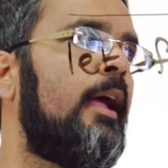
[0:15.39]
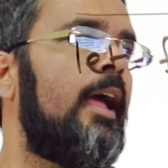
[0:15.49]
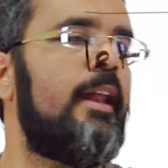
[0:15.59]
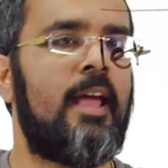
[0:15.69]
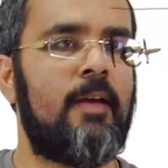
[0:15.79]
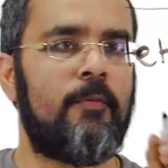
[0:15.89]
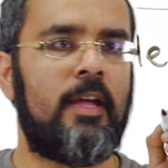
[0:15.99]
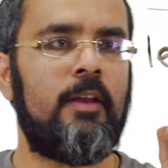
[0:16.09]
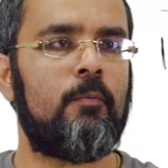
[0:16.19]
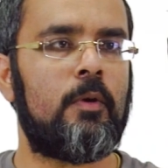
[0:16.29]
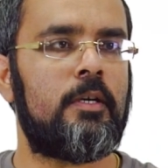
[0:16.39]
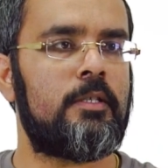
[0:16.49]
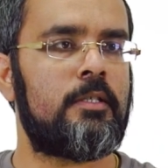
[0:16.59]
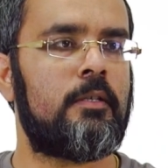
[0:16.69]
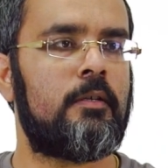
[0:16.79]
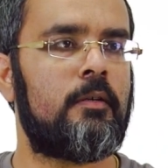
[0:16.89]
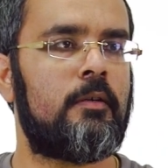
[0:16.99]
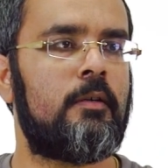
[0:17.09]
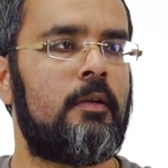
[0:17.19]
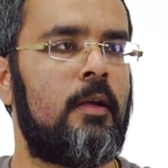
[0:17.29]
and f inverse
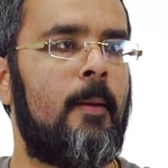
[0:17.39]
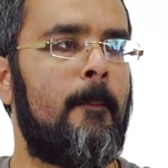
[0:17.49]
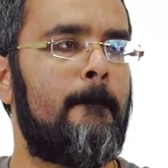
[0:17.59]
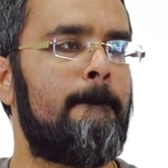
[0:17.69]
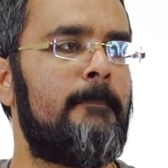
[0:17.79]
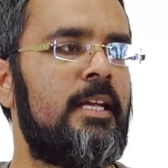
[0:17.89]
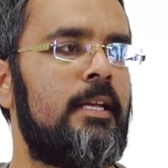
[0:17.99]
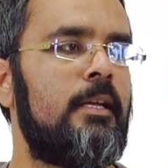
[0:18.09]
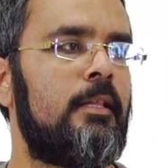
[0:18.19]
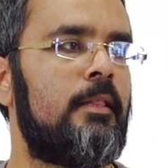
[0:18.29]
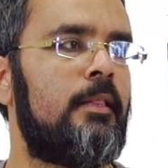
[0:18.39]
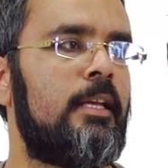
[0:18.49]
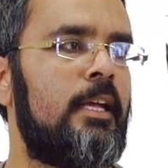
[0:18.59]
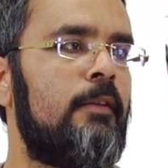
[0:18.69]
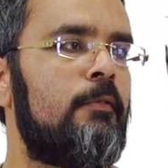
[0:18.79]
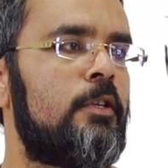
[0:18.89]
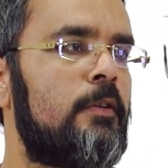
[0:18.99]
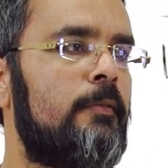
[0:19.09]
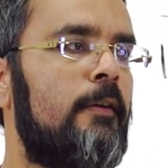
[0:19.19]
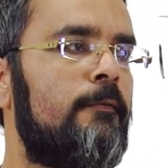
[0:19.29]
be the inverse
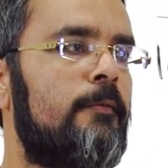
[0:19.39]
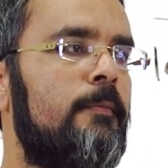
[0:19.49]
of f.